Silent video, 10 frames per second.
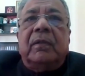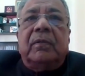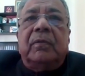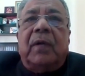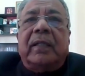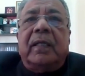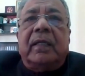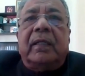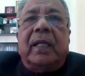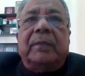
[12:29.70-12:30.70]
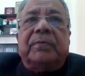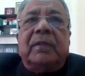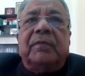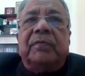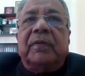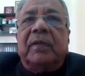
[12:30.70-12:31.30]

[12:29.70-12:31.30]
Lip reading: to other types of